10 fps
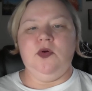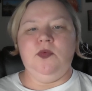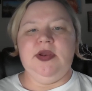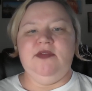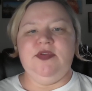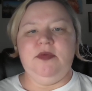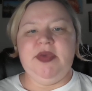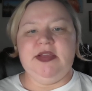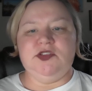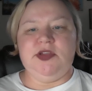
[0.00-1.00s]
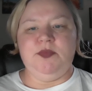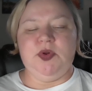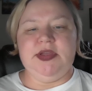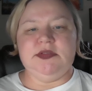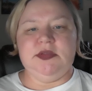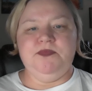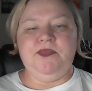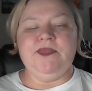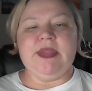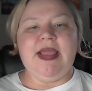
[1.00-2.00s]
or whatever the page number is.
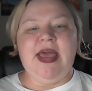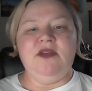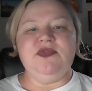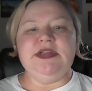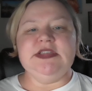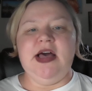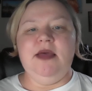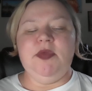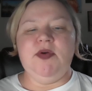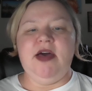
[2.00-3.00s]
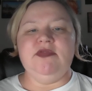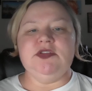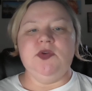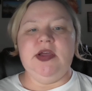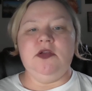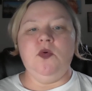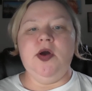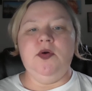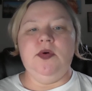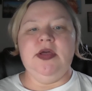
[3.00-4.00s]
Every time you have a direct
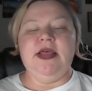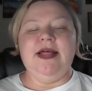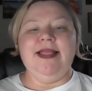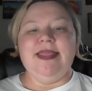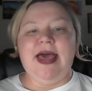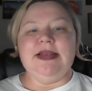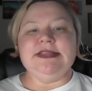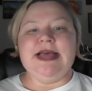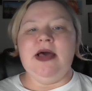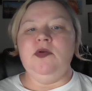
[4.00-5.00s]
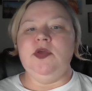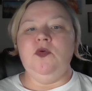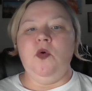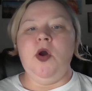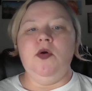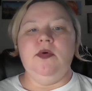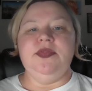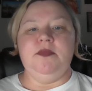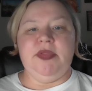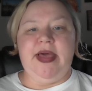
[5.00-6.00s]
quote, that is how you quote
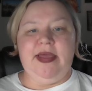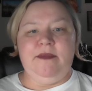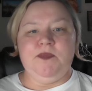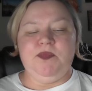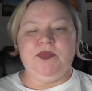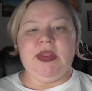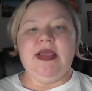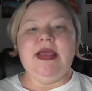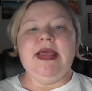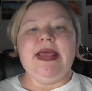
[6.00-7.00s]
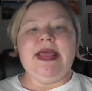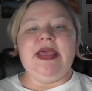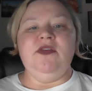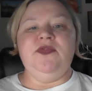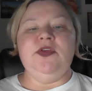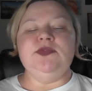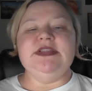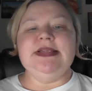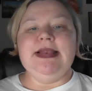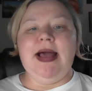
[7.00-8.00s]
the play. If you
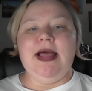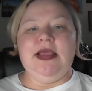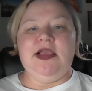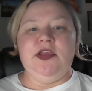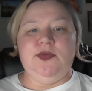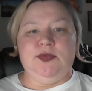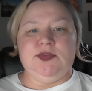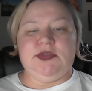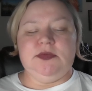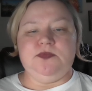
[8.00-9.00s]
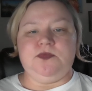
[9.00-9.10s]
did not use